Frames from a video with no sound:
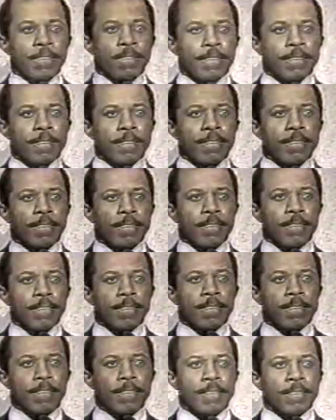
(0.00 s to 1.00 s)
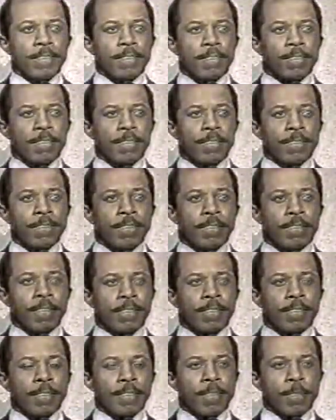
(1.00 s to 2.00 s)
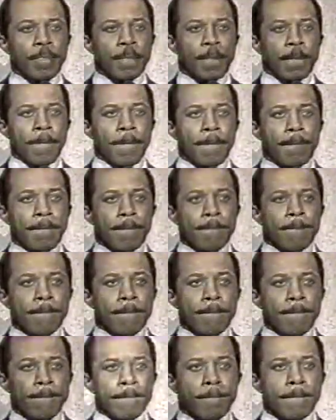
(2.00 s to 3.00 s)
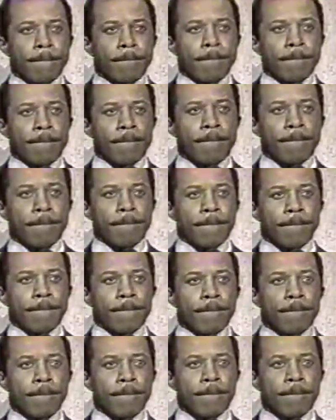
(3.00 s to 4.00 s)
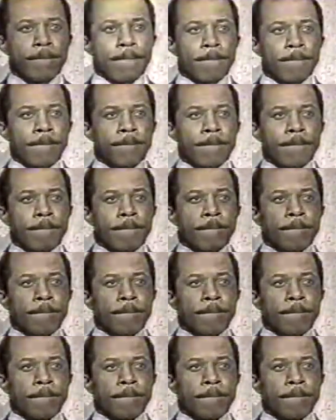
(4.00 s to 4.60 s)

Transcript: WHO, and two, the financial organization known by the